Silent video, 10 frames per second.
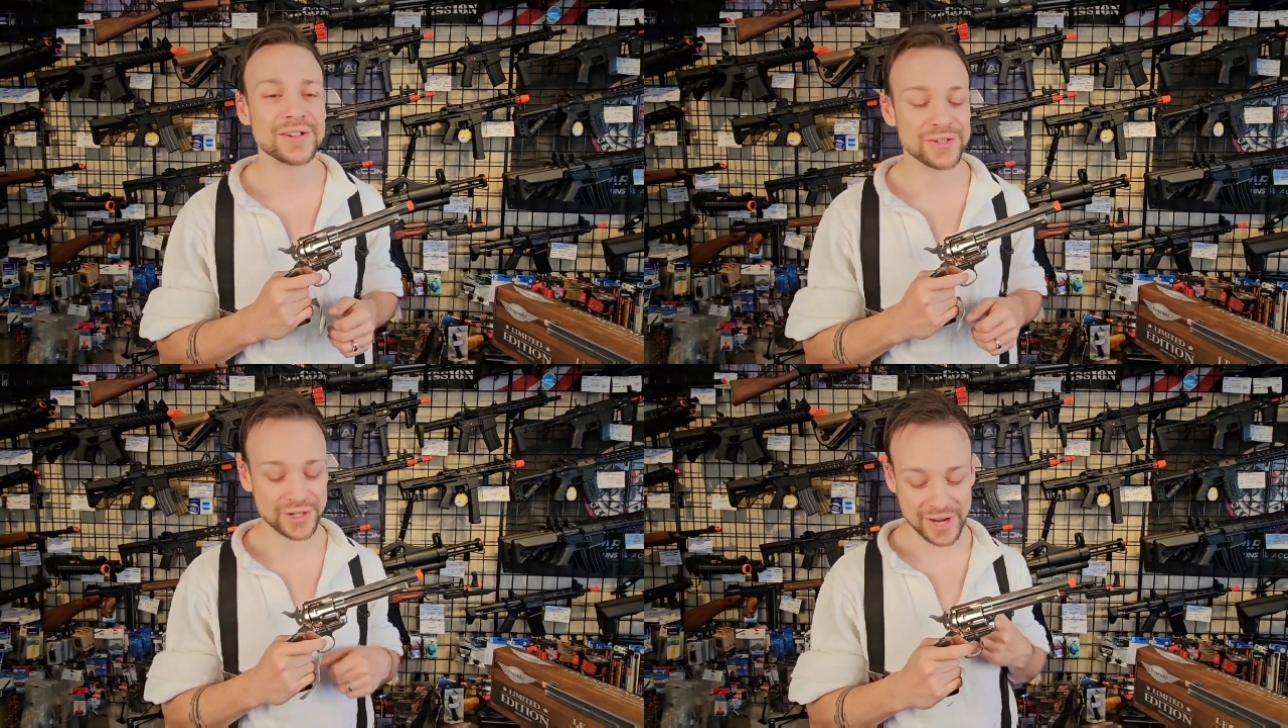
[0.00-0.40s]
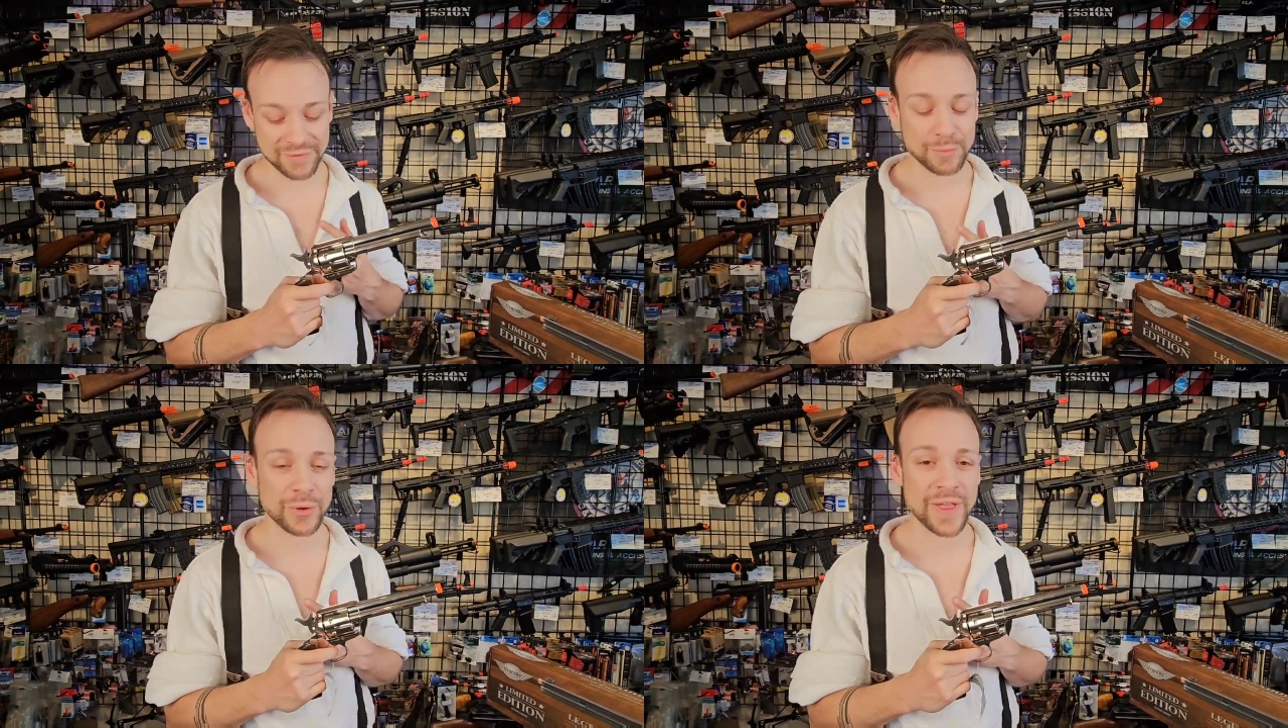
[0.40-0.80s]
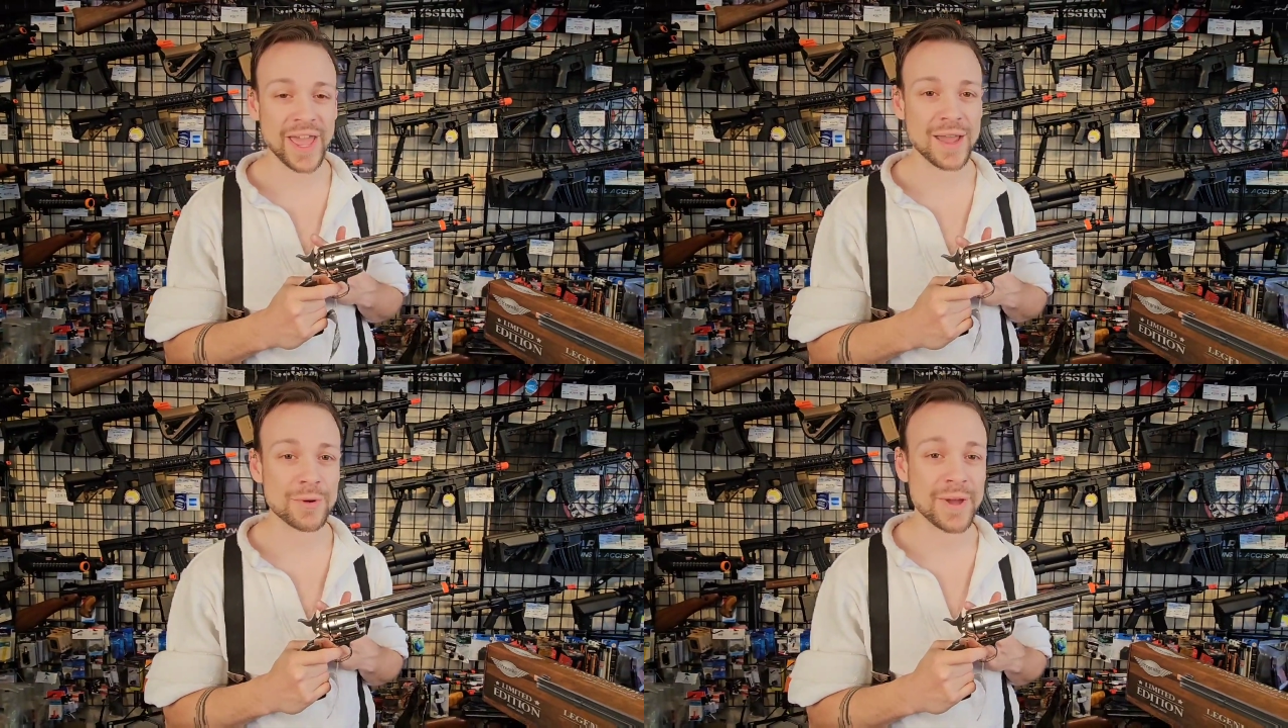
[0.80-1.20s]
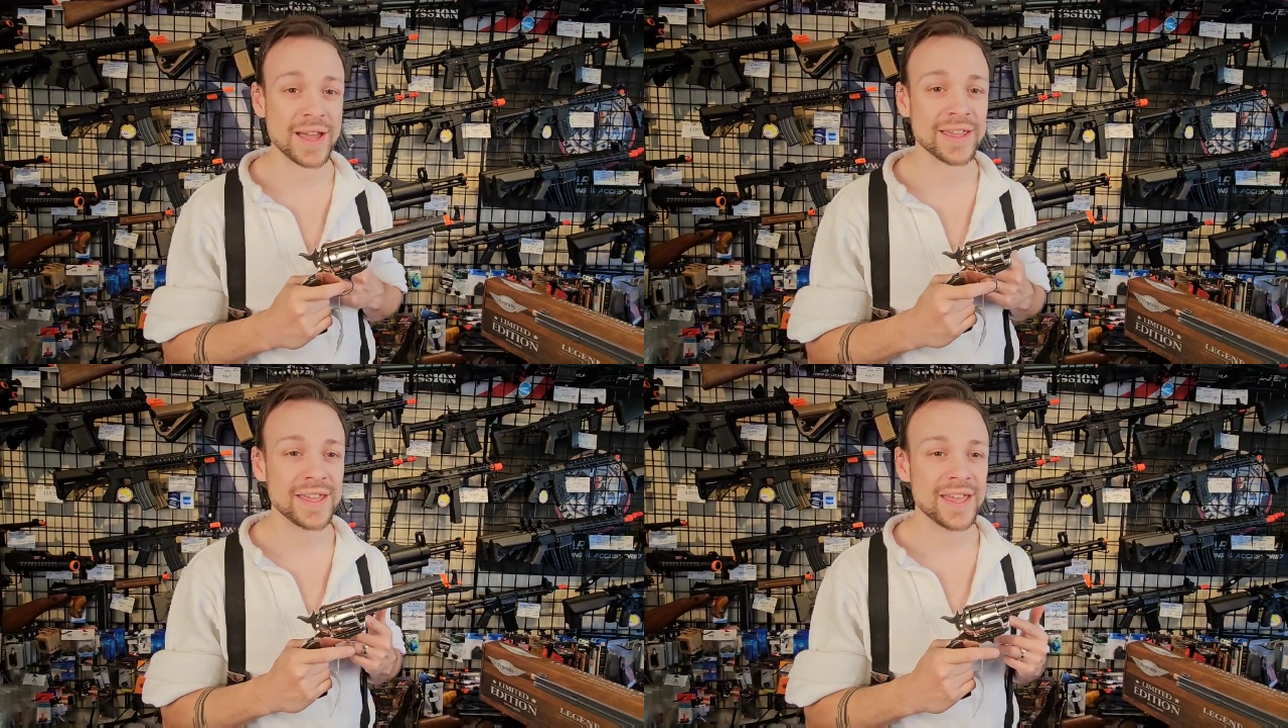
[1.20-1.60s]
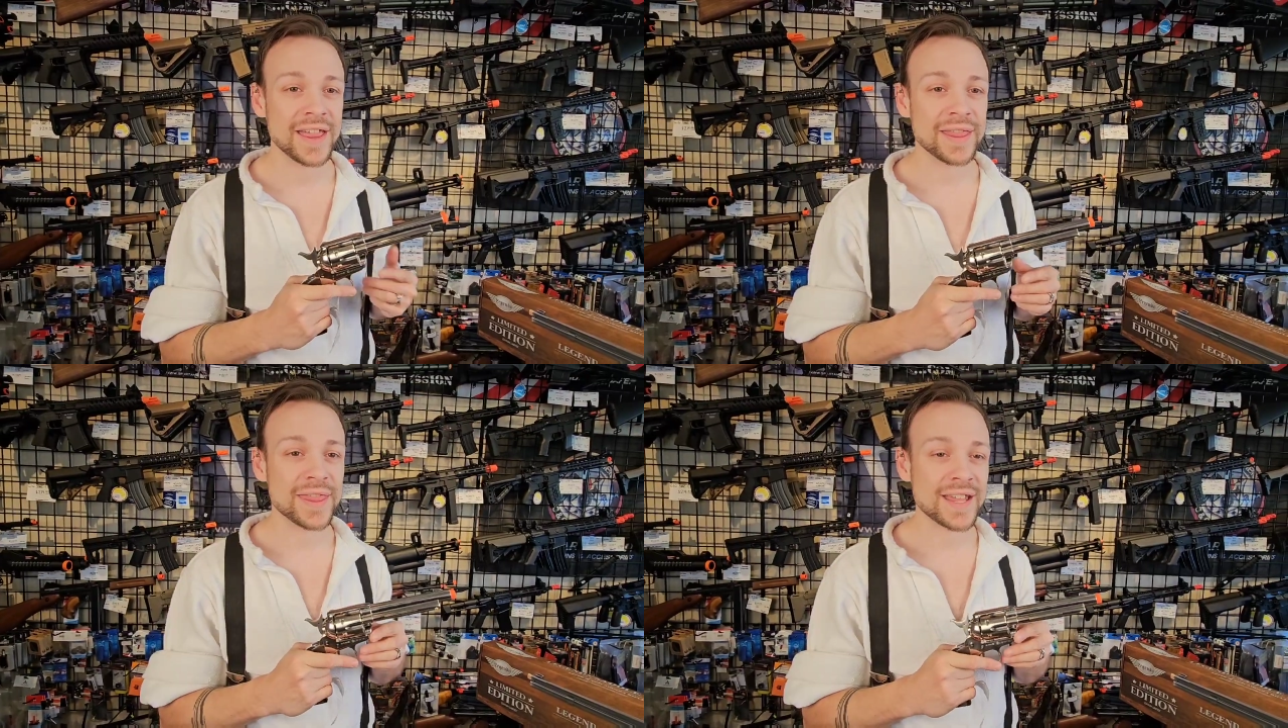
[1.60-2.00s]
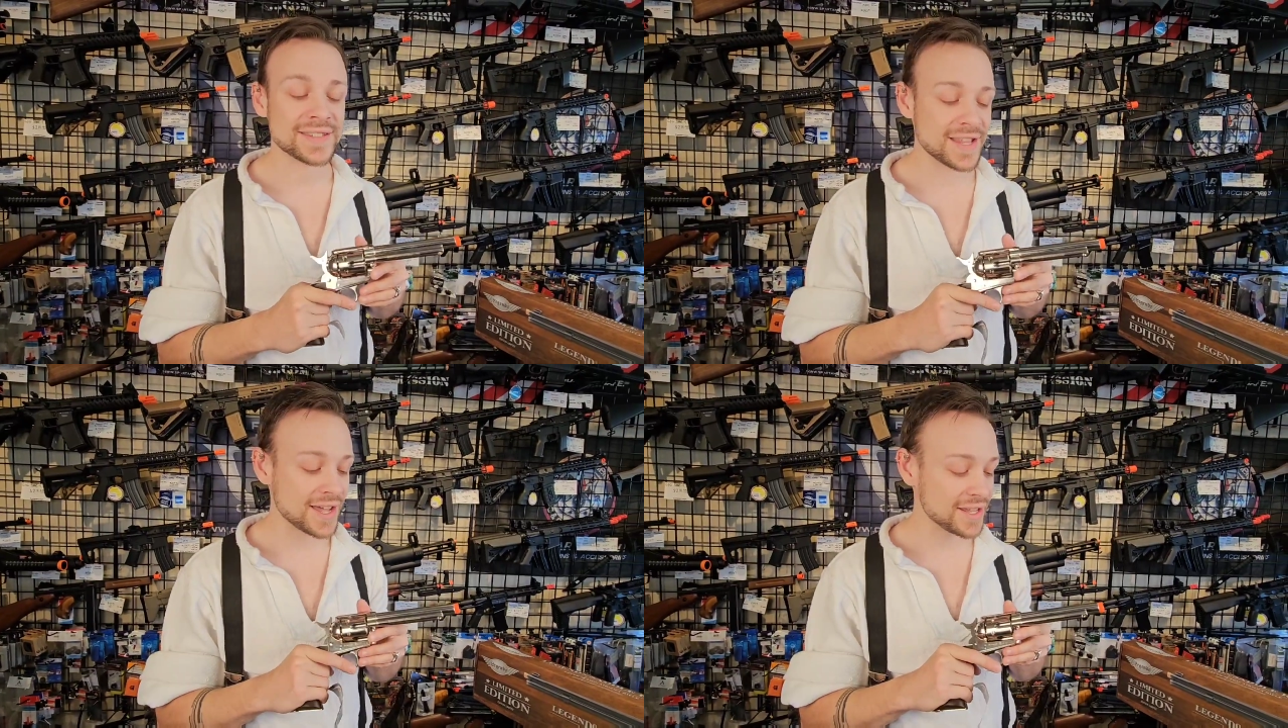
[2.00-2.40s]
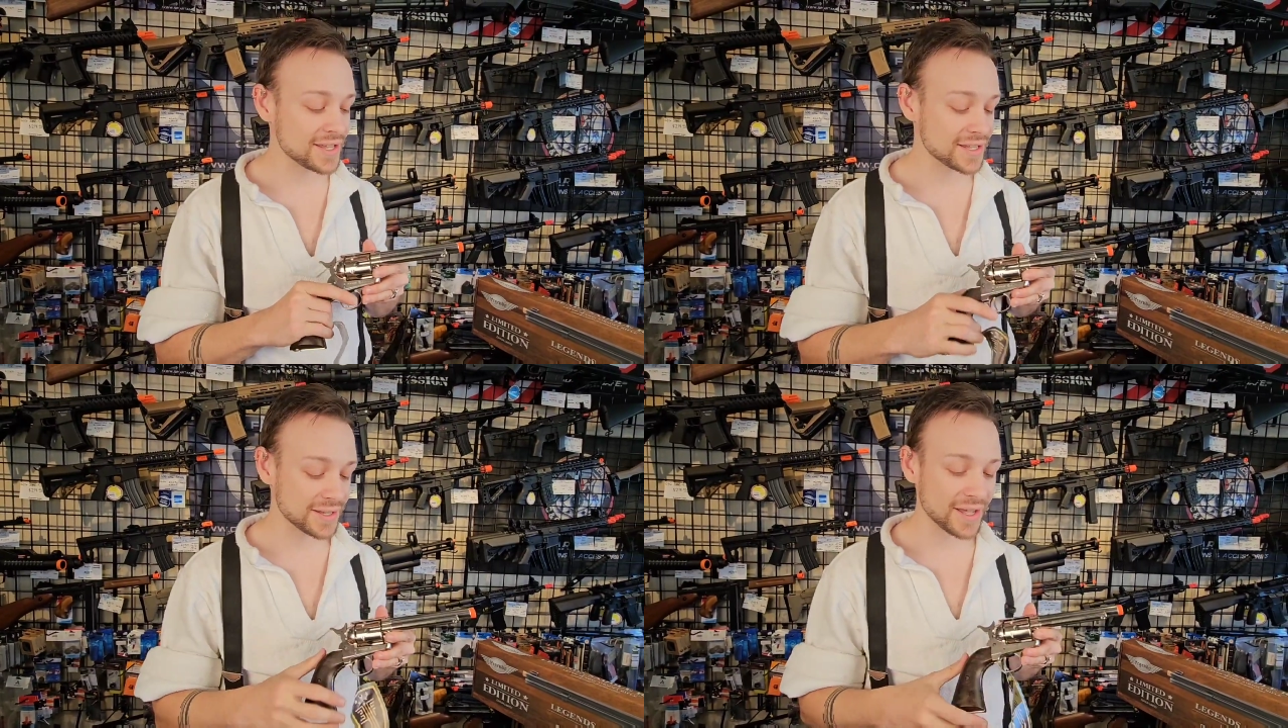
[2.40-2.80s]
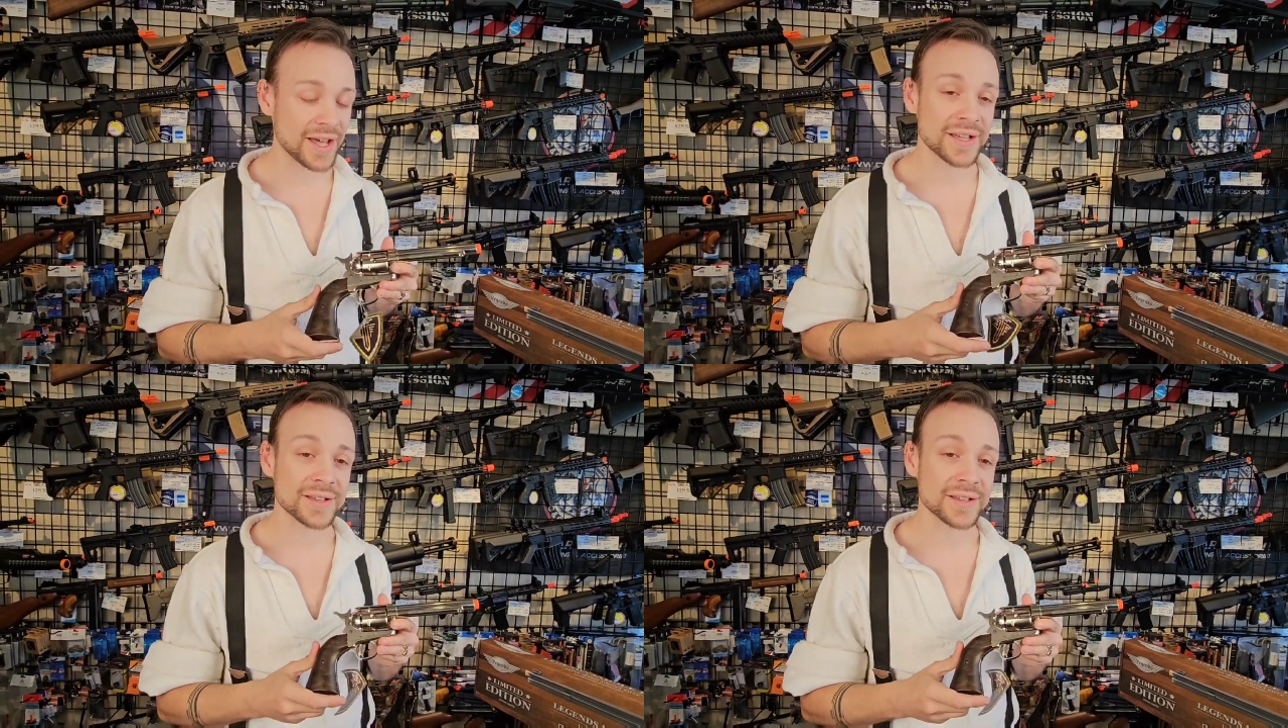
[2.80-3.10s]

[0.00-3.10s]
you're gonna have to pull that hammer back. That's not a